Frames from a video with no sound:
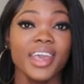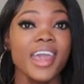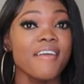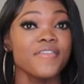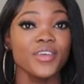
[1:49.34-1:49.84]

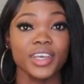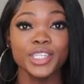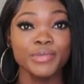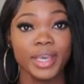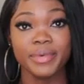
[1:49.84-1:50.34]
if you can
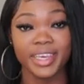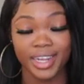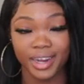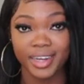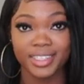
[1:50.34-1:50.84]
do baby
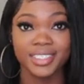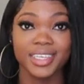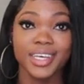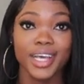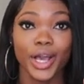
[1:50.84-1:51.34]
hairs,
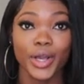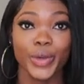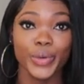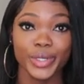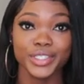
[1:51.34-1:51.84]

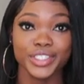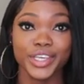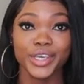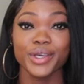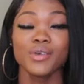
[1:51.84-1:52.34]
kudos to
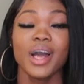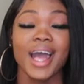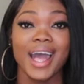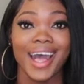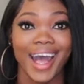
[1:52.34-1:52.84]
you.
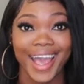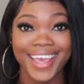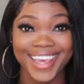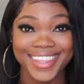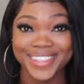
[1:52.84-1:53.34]
I
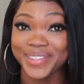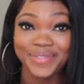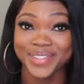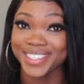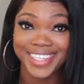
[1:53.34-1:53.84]
can't do
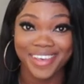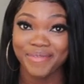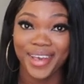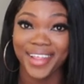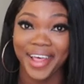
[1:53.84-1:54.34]
them to save
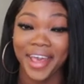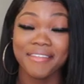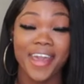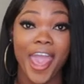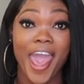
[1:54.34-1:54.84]
my
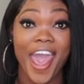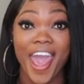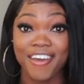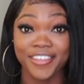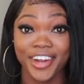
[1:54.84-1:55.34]
life
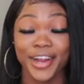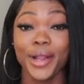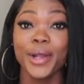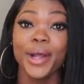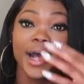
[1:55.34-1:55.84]
ever.
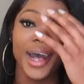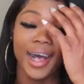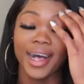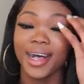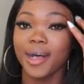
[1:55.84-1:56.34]

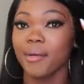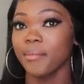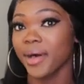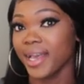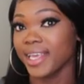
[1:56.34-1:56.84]

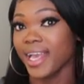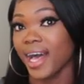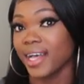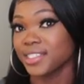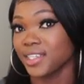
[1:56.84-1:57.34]
But
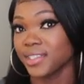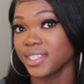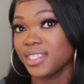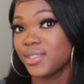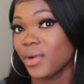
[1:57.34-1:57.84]
yeah, so
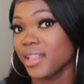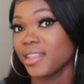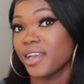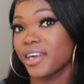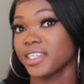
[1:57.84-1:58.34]
this is what
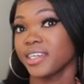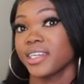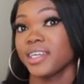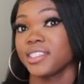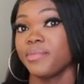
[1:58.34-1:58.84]
the hair
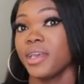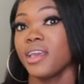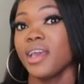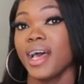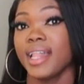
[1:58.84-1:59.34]
turned out to
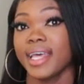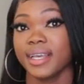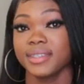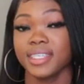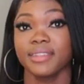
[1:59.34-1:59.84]
be. Like
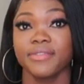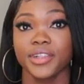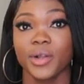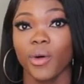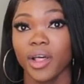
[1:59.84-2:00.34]
I was saying,
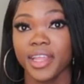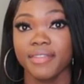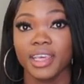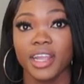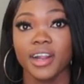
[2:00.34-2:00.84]
for the quality
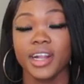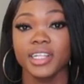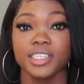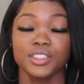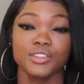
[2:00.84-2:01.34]
of the hair,
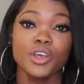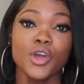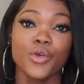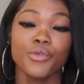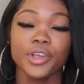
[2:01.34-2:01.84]
it is
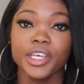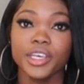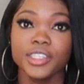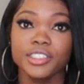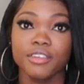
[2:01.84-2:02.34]
really
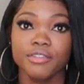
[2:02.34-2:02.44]
good so